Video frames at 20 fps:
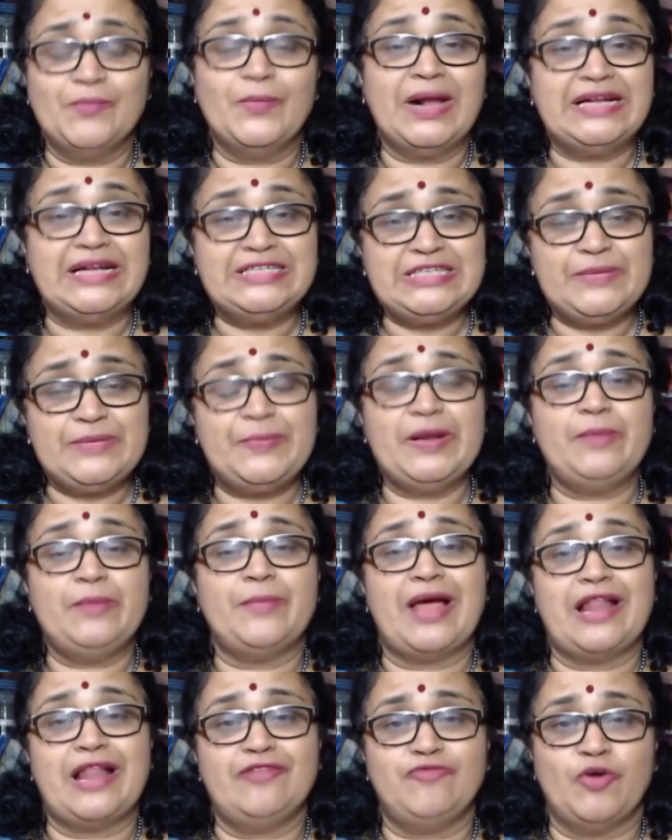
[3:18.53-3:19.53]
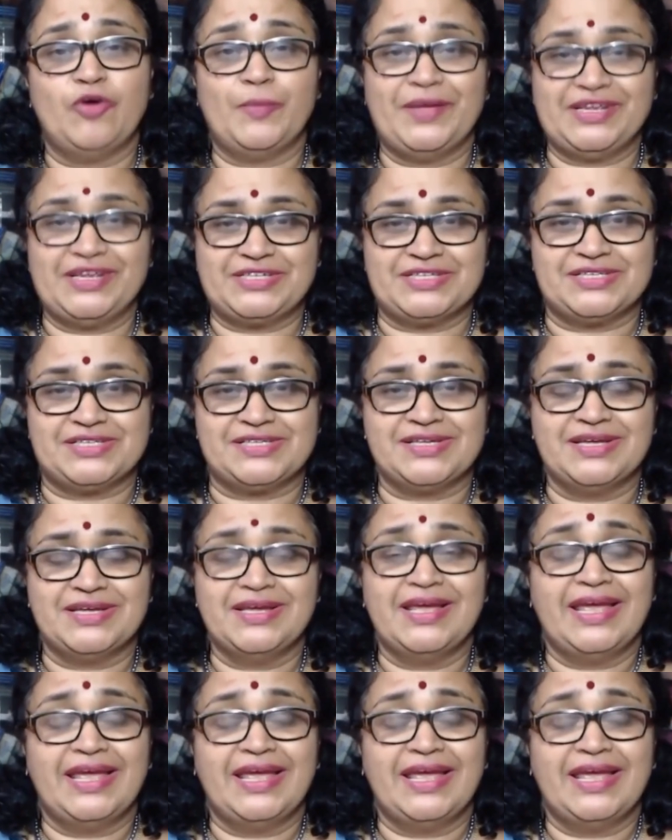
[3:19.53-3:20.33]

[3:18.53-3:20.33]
Multiple malformations.